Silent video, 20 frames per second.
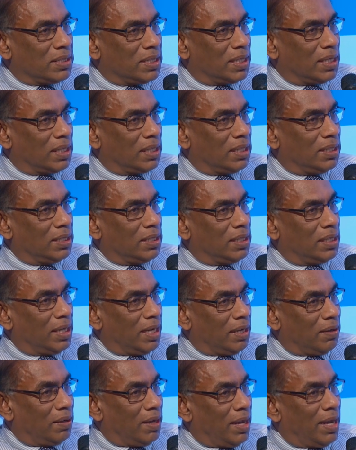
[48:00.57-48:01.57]
are clear
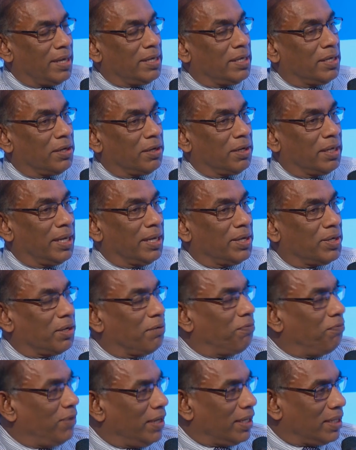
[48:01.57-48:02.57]
and get
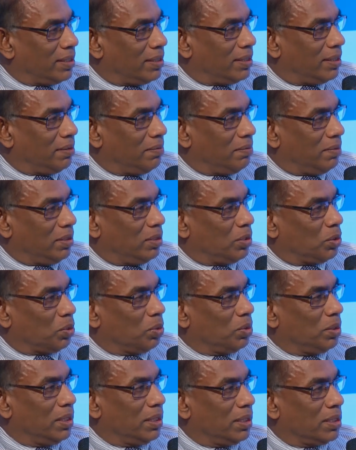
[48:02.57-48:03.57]
reflected through
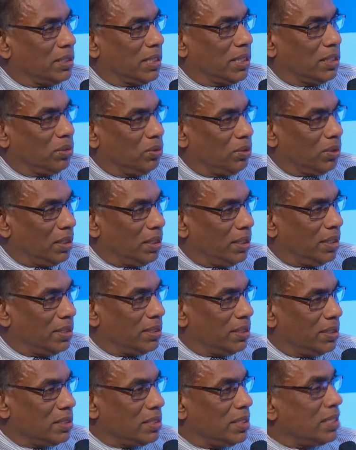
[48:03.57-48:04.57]
the sectoral
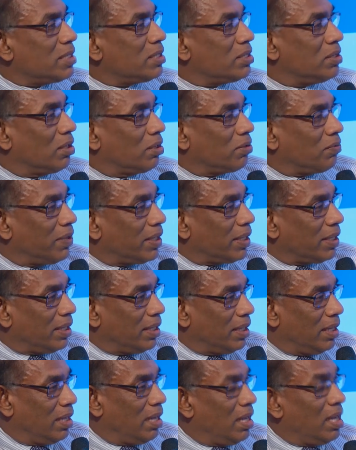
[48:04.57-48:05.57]
agencies, not very.
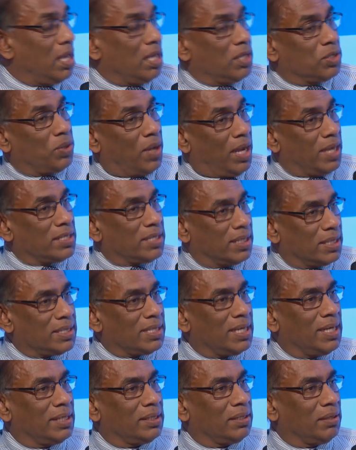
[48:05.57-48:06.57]
So as a
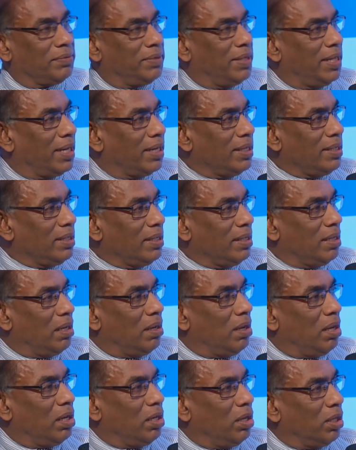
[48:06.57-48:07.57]
result of that,
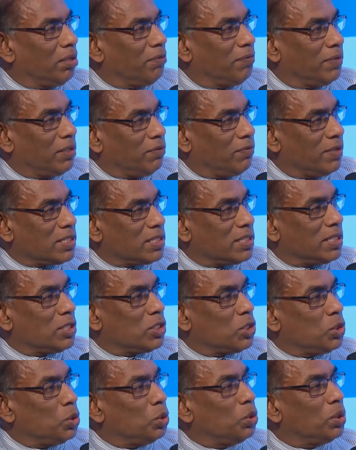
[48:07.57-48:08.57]
a lot of investors
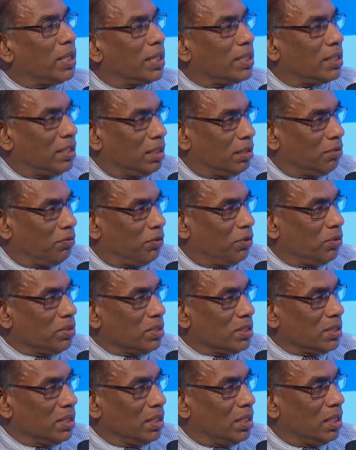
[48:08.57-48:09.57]
do get
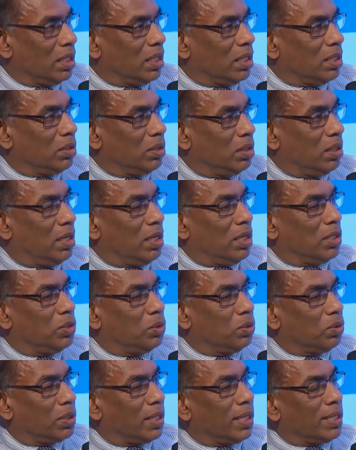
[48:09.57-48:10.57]
confused,
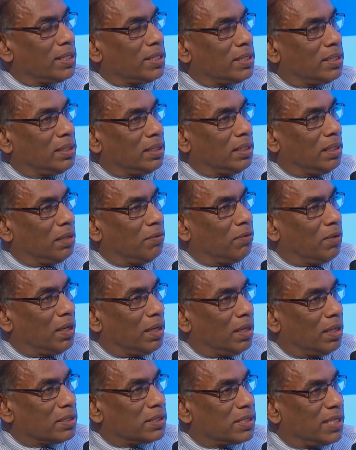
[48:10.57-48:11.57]
do get
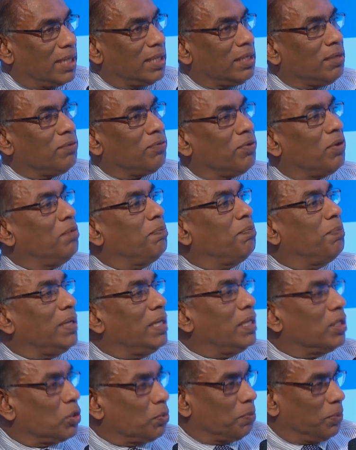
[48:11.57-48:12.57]
sent from pillar
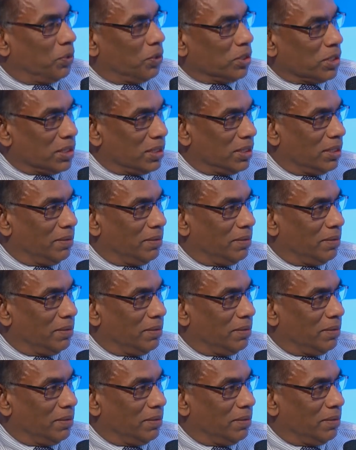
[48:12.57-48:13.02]
to post,